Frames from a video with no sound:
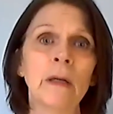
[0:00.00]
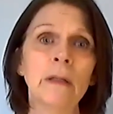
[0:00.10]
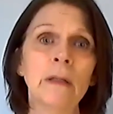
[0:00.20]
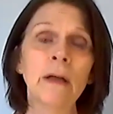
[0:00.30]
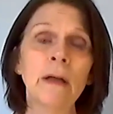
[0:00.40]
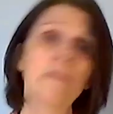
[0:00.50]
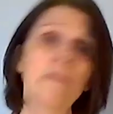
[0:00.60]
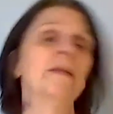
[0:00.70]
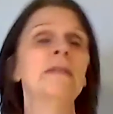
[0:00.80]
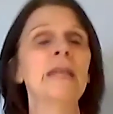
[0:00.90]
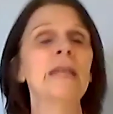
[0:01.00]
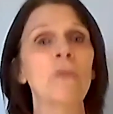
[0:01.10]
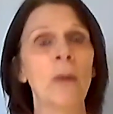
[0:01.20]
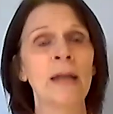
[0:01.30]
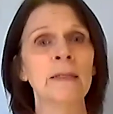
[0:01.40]
The government in
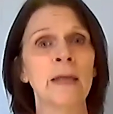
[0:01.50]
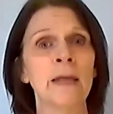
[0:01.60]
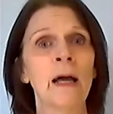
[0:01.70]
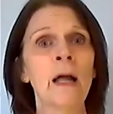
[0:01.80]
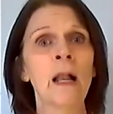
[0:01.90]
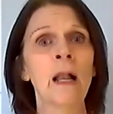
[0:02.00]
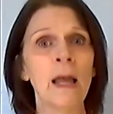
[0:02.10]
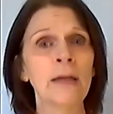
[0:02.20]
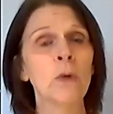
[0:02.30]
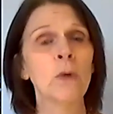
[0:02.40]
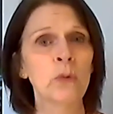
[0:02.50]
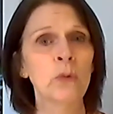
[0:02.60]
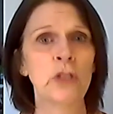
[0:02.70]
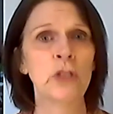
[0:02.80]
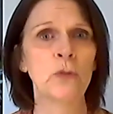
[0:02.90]
Rwanda like
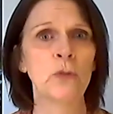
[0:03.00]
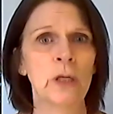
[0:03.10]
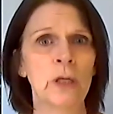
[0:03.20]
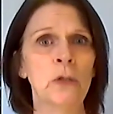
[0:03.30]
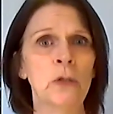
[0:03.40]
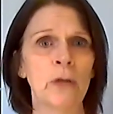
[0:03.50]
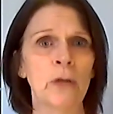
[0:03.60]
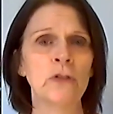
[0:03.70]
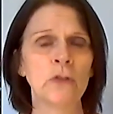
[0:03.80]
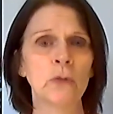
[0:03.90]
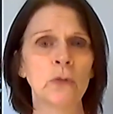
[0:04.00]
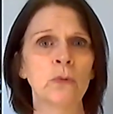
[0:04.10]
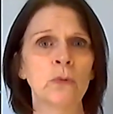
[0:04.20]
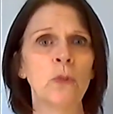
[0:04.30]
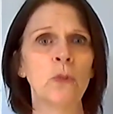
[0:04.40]
all children who go to
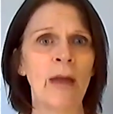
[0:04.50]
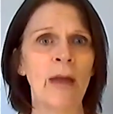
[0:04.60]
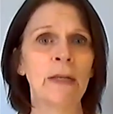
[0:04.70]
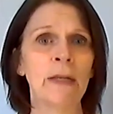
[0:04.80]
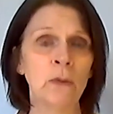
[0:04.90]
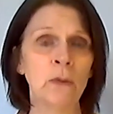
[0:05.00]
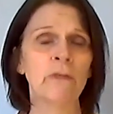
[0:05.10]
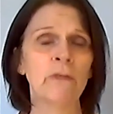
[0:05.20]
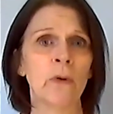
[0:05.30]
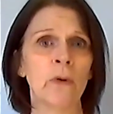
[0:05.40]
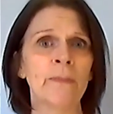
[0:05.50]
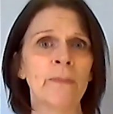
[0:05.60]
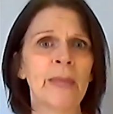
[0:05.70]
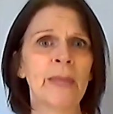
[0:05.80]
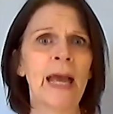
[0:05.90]
school to wear a uniform,
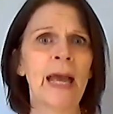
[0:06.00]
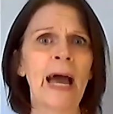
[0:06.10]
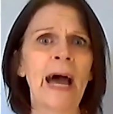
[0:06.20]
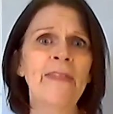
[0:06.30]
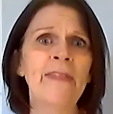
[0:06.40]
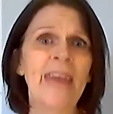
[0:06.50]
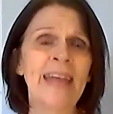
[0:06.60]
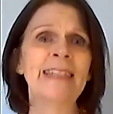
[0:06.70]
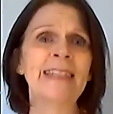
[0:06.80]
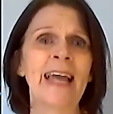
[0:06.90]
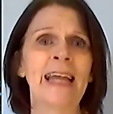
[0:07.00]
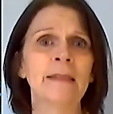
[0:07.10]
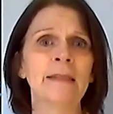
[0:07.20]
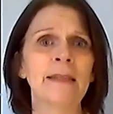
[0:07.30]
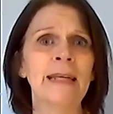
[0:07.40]
and they say
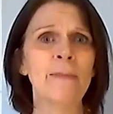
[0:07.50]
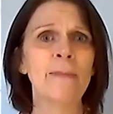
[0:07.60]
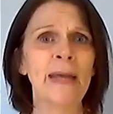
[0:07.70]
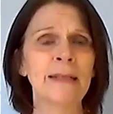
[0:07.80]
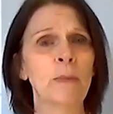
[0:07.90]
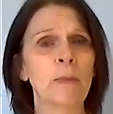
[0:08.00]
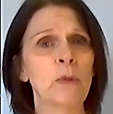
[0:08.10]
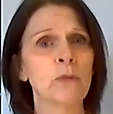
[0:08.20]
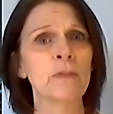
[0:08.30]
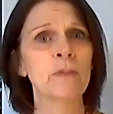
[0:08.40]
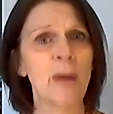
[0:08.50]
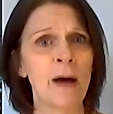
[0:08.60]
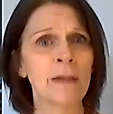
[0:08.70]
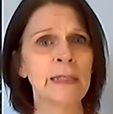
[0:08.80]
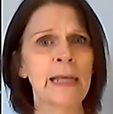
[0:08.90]
that it makes them look
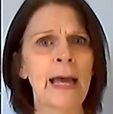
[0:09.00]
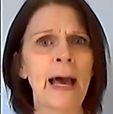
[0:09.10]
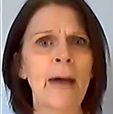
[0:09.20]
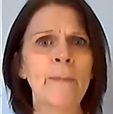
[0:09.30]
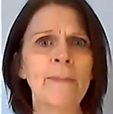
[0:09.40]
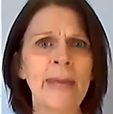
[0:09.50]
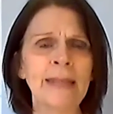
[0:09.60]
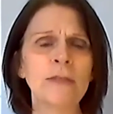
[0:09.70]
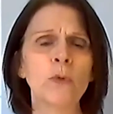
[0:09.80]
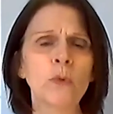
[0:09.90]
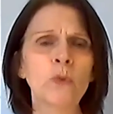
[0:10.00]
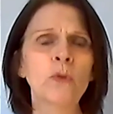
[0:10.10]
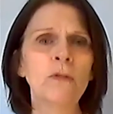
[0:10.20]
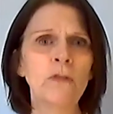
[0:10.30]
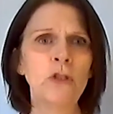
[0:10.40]
smart and makes all
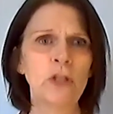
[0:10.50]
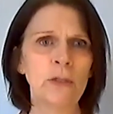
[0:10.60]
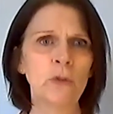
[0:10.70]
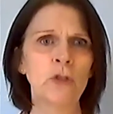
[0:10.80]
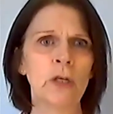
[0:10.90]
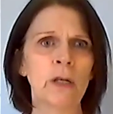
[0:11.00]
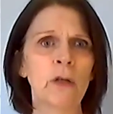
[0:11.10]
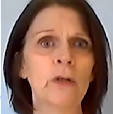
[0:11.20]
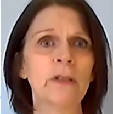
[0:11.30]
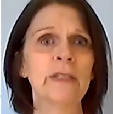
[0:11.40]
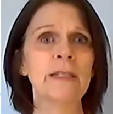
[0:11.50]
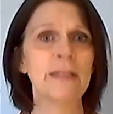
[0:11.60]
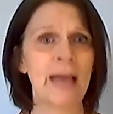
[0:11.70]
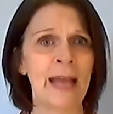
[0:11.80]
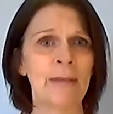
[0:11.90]
of the children look the
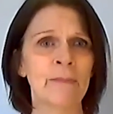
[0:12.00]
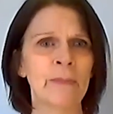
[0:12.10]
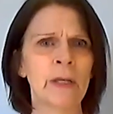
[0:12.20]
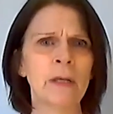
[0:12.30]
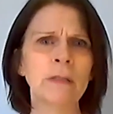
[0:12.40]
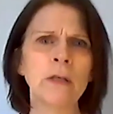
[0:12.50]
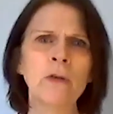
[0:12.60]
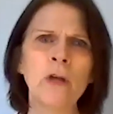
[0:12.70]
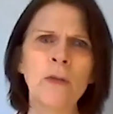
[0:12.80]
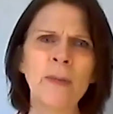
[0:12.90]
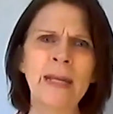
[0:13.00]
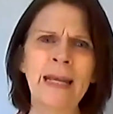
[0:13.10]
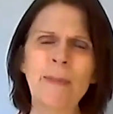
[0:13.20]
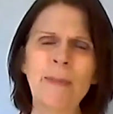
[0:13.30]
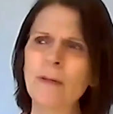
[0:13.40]
same, so nobody
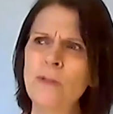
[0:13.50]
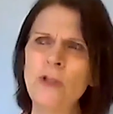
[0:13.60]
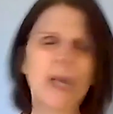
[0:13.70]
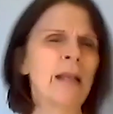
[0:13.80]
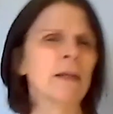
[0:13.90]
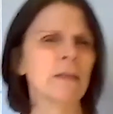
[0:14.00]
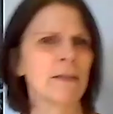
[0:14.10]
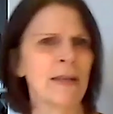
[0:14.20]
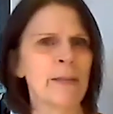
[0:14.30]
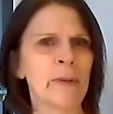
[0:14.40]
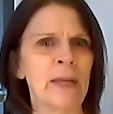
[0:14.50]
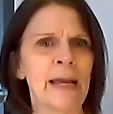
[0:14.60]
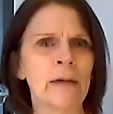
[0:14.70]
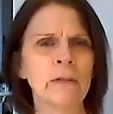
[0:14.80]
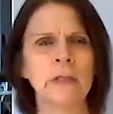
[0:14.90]
becomes jealous of anybody
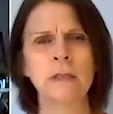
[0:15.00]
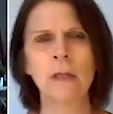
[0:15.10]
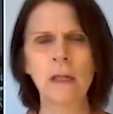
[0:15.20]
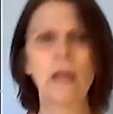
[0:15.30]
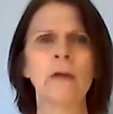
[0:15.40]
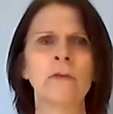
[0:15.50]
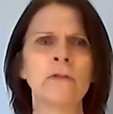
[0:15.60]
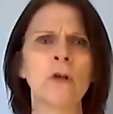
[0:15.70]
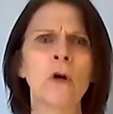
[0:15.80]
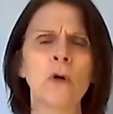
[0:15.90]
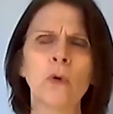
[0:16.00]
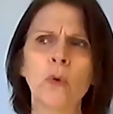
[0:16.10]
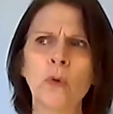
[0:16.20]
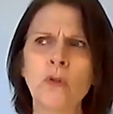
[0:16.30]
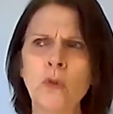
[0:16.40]
else's clothes
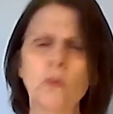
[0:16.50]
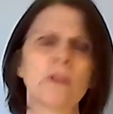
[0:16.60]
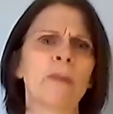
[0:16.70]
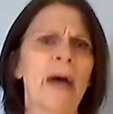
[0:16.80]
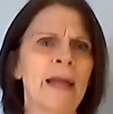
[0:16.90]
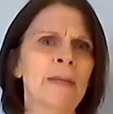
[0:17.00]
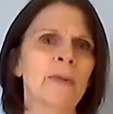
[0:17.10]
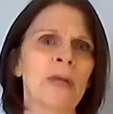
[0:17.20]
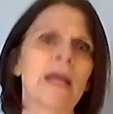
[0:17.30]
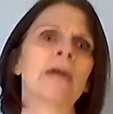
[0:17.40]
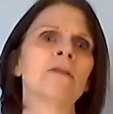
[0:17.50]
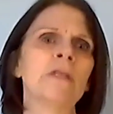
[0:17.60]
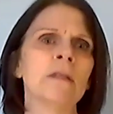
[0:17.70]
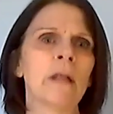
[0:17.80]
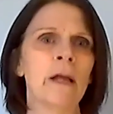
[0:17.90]
or talks about anybody
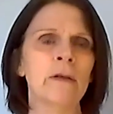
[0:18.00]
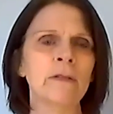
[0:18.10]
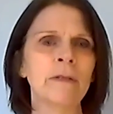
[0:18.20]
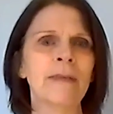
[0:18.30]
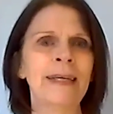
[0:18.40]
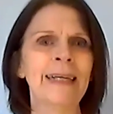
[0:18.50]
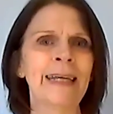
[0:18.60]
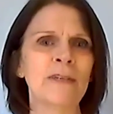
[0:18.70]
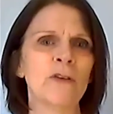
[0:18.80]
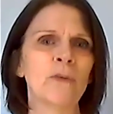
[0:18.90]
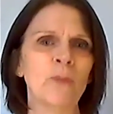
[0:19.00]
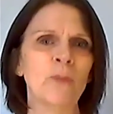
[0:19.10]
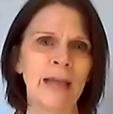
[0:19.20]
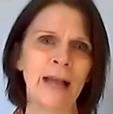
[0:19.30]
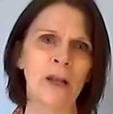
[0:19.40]
else's clothes, and they can get on with
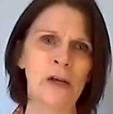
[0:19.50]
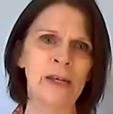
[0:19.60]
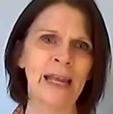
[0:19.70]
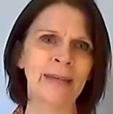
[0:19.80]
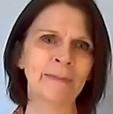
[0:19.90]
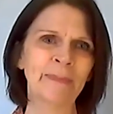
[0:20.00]
their learning.